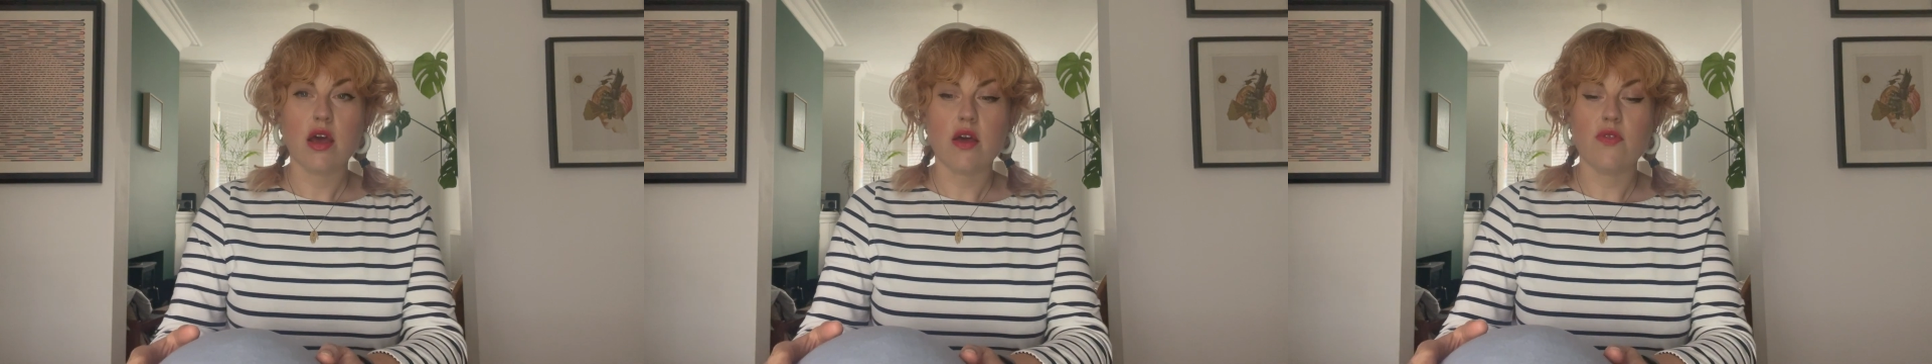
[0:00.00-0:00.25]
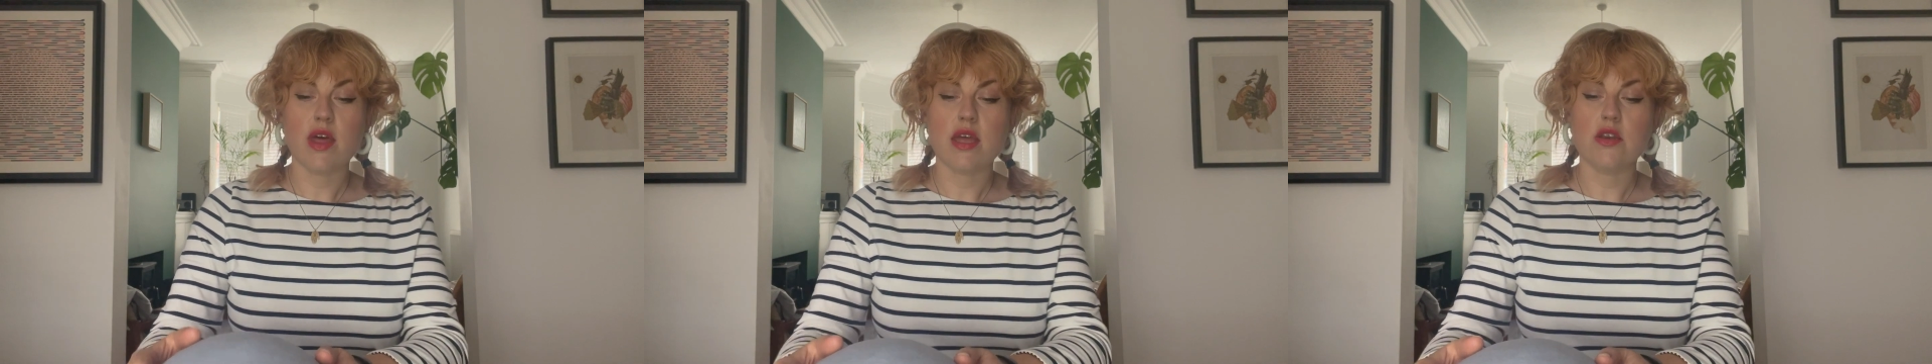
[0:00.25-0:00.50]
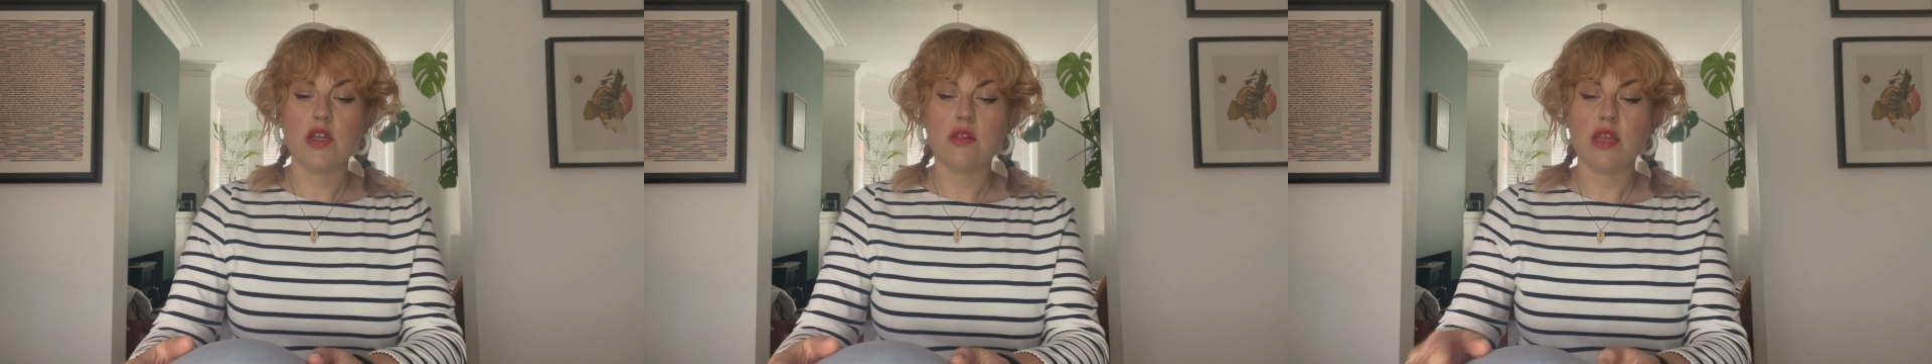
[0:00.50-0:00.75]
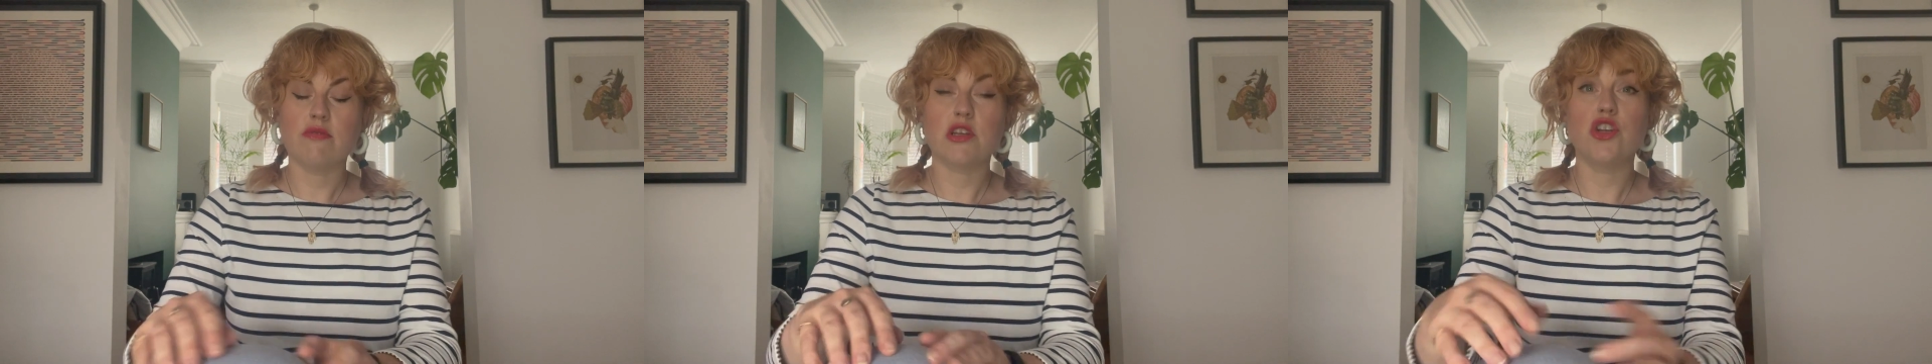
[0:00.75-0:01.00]
and then you
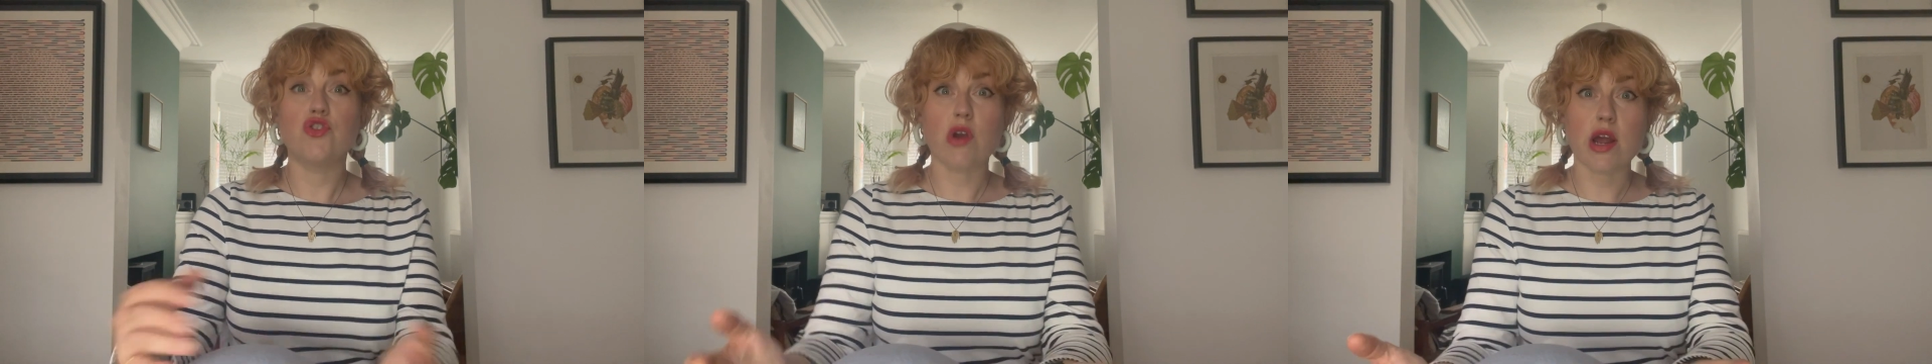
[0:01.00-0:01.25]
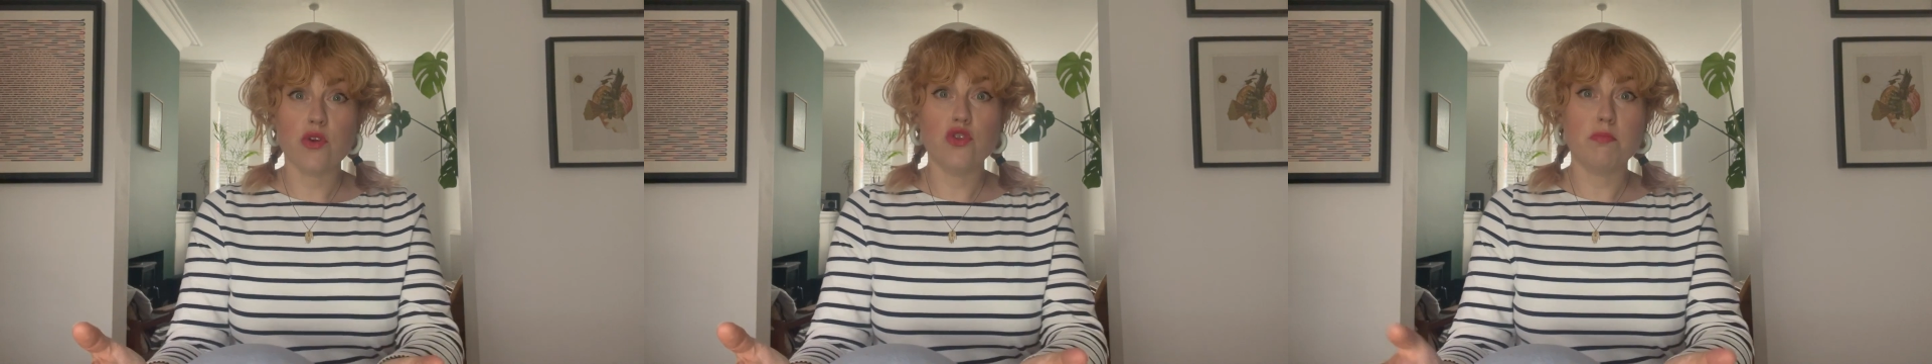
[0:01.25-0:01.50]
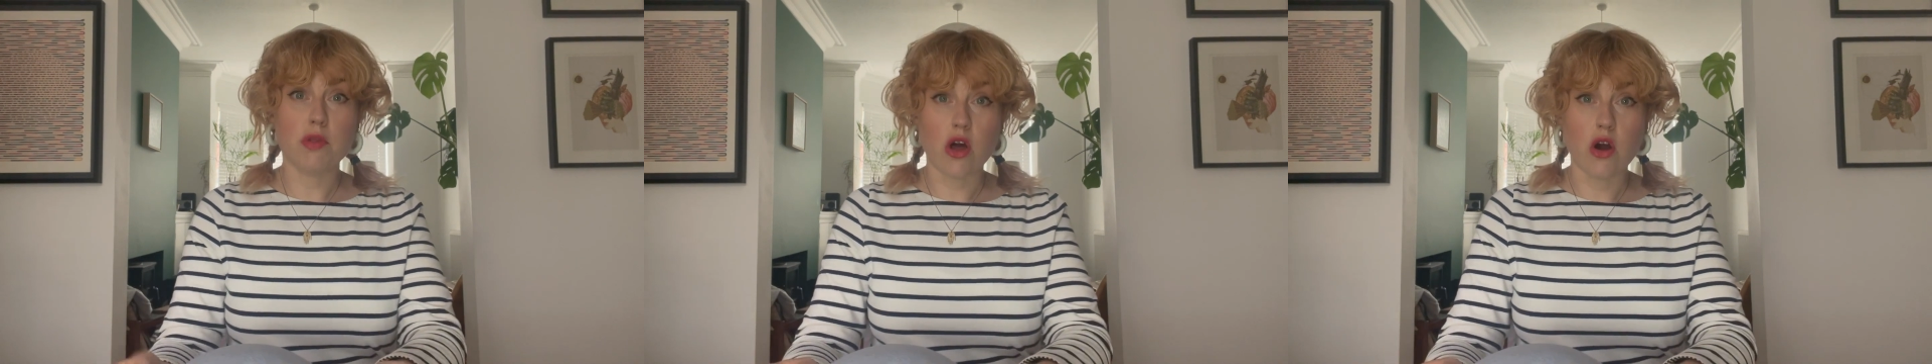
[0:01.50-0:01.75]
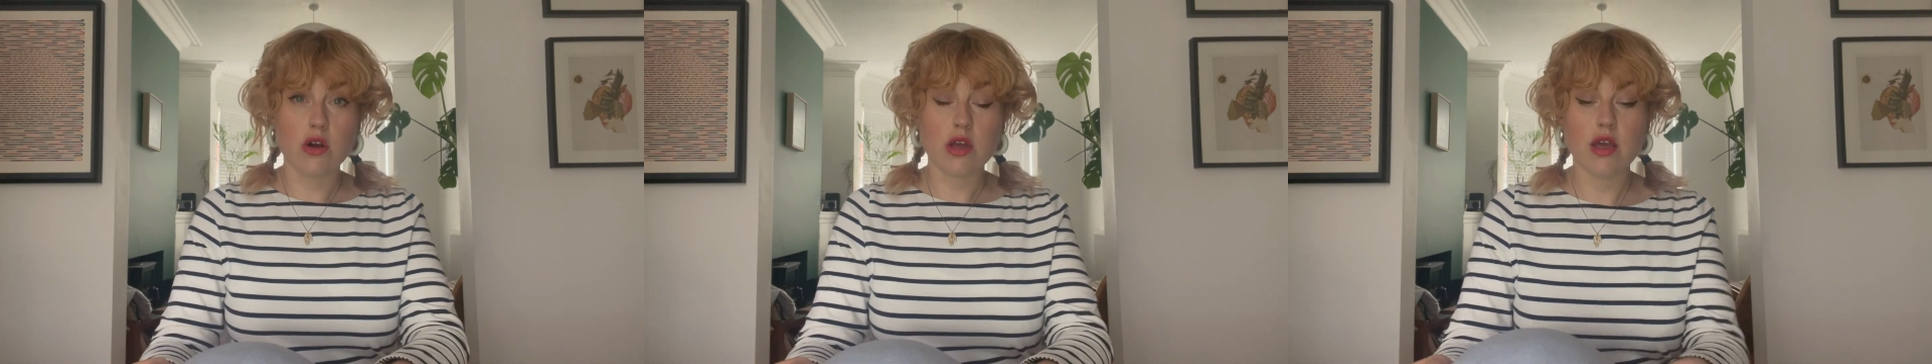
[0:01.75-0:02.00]
leave it to dry on the
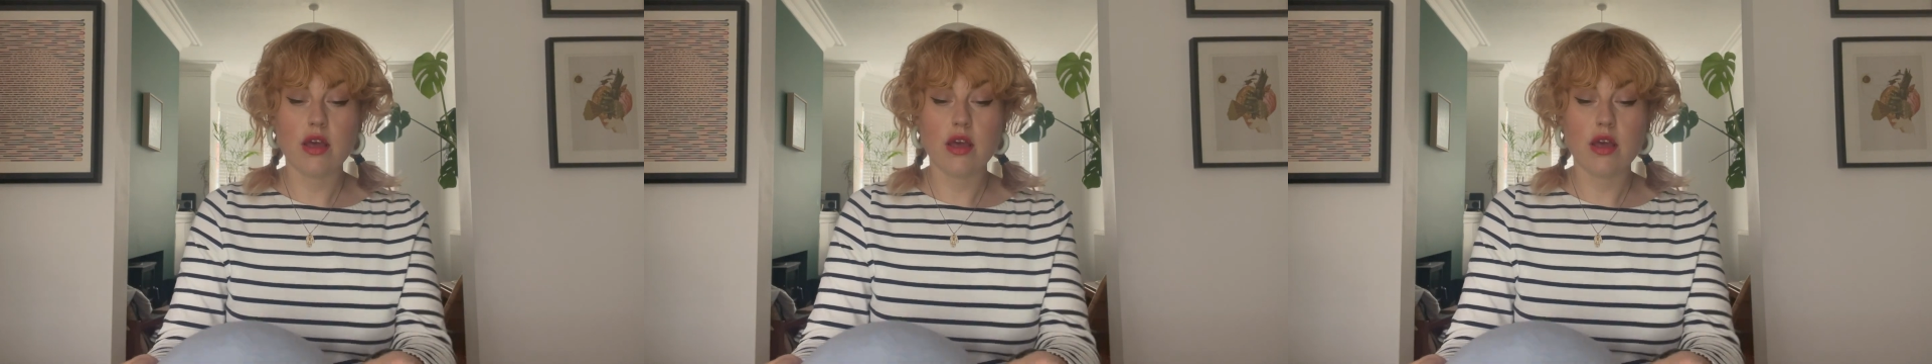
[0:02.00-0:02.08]
block,